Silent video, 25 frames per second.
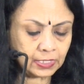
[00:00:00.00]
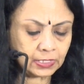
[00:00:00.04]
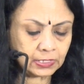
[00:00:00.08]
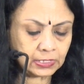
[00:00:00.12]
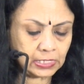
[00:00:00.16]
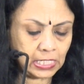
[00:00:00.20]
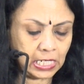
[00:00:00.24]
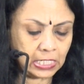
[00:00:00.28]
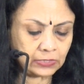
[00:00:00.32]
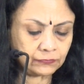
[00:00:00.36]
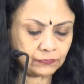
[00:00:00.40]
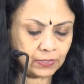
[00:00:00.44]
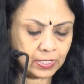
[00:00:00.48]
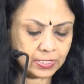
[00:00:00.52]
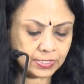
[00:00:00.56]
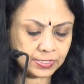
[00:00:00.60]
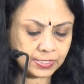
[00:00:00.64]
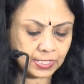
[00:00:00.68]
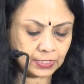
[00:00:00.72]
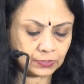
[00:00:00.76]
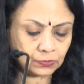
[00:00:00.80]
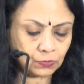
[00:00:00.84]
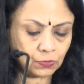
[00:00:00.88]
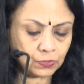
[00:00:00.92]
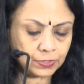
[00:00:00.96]
in the Advanced
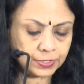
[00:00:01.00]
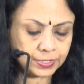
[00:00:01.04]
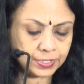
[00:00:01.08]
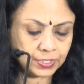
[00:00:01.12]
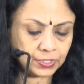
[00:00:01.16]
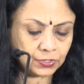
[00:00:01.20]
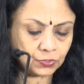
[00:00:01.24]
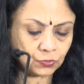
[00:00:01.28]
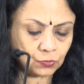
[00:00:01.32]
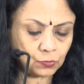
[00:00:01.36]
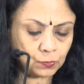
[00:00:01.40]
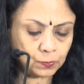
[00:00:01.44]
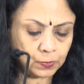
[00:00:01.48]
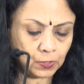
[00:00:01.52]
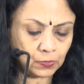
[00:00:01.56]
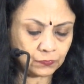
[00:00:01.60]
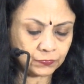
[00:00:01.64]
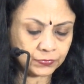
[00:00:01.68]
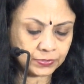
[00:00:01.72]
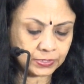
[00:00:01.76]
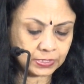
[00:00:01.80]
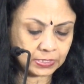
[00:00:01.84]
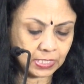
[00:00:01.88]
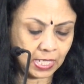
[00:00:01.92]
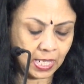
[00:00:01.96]
Technology Group of,
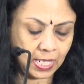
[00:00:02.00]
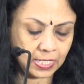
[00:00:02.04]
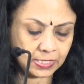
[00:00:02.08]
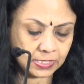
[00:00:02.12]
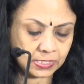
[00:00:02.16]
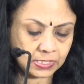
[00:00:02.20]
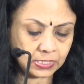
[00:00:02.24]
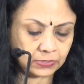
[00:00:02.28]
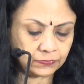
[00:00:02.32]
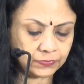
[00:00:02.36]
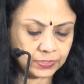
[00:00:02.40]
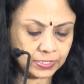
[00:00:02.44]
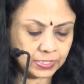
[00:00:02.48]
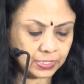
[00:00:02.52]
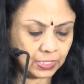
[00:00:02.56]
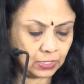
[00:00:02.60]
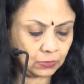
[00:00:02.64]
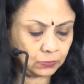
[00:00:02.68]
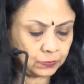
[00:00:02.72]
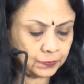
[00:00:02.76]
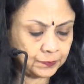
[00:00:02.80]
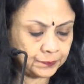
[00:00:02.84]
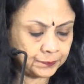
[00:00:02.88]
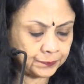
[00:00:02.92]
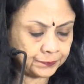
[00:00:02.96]
at ServiceNow,